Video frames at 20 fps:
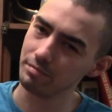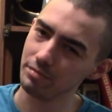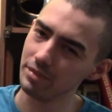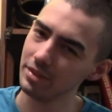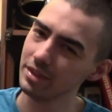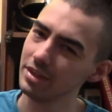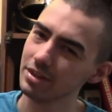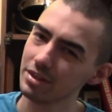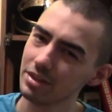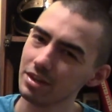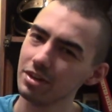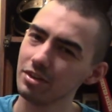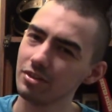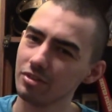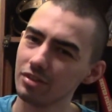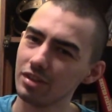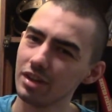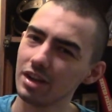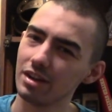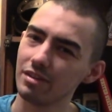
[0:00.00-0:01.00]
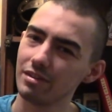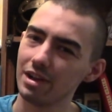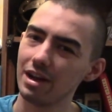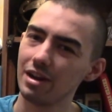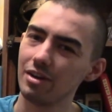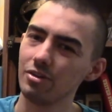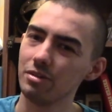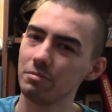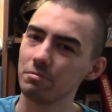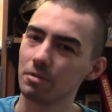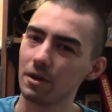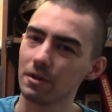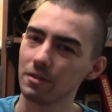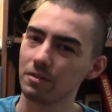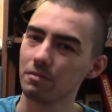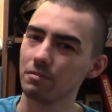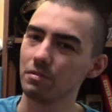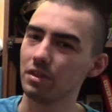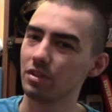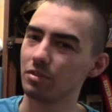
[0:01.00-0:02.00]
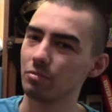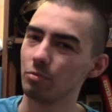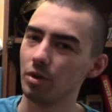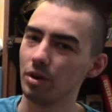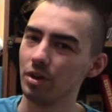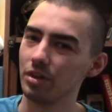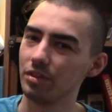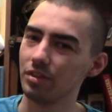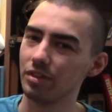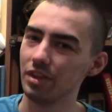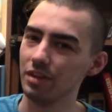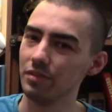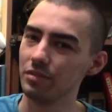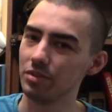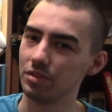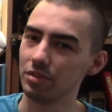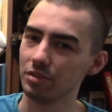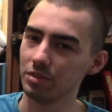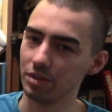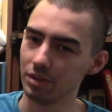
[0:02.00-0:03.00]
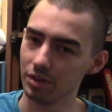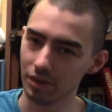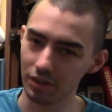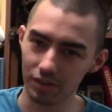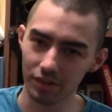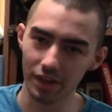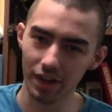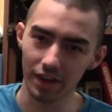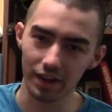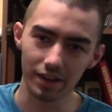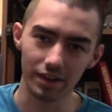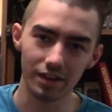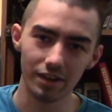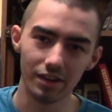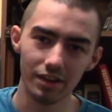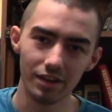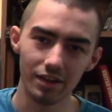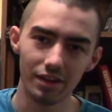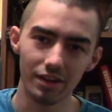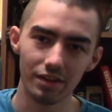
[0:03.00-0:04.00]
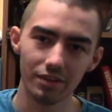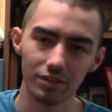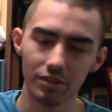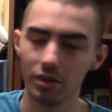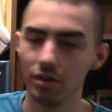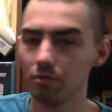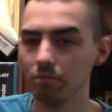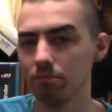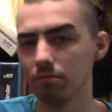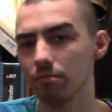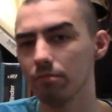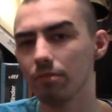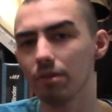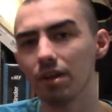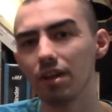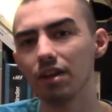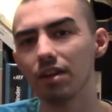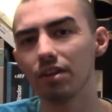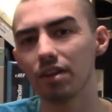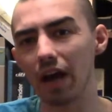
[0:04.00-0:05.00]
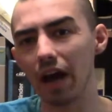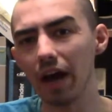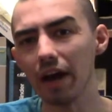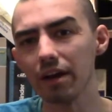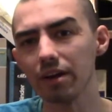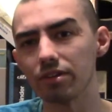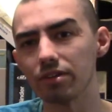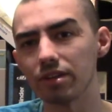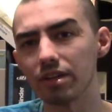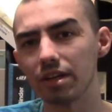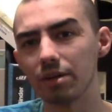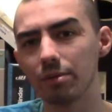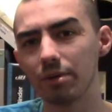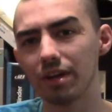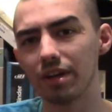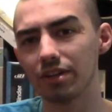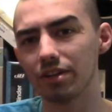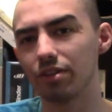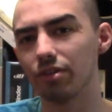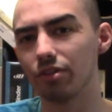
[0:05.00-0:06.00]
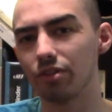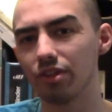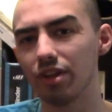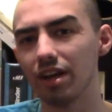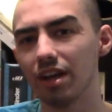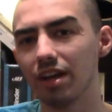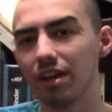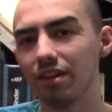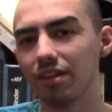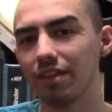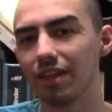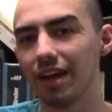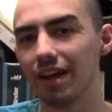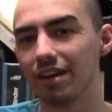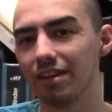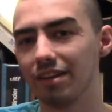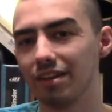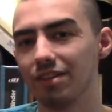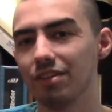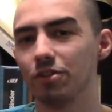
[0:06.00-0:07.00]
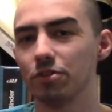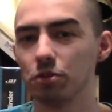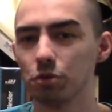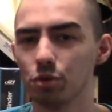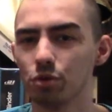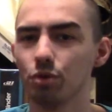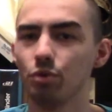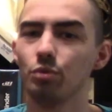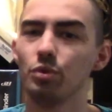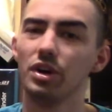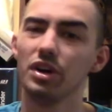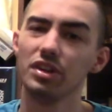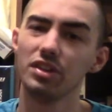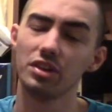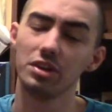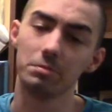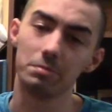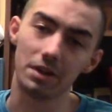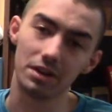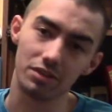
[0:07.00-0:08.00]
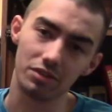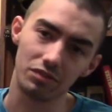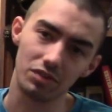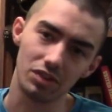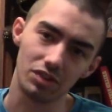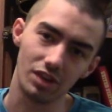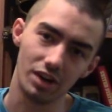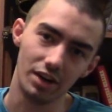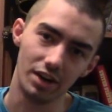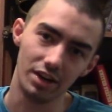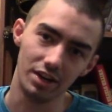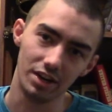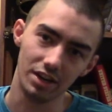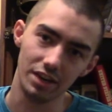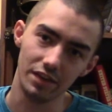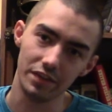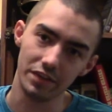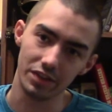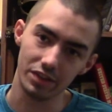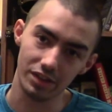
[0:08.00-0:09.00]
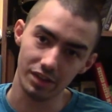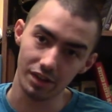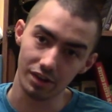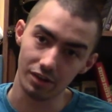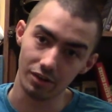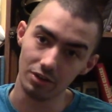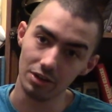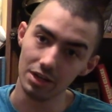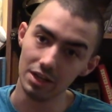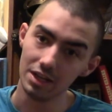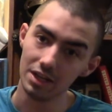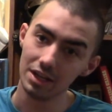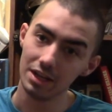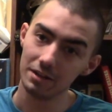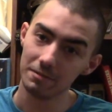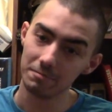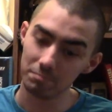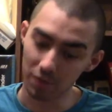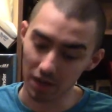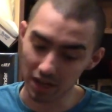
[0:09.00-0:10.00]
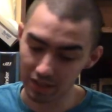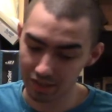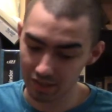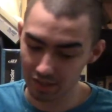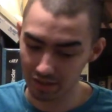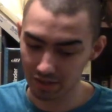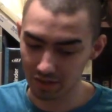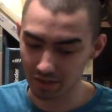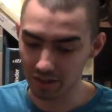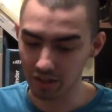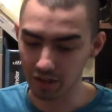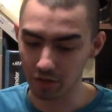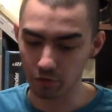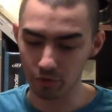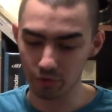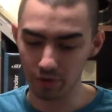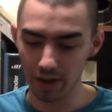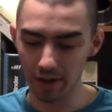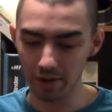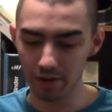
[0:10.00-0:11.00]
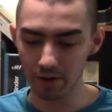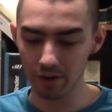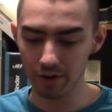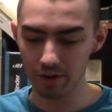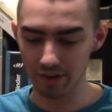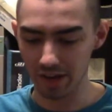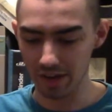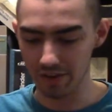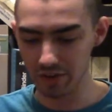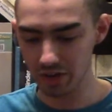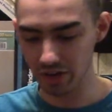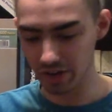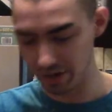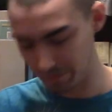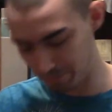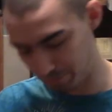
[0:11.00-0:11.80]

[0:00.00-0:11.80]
you can understand of how impressive this was even still to this day. So, entirely, we have to understand that the turtle was an impressive design even still. But the creator, David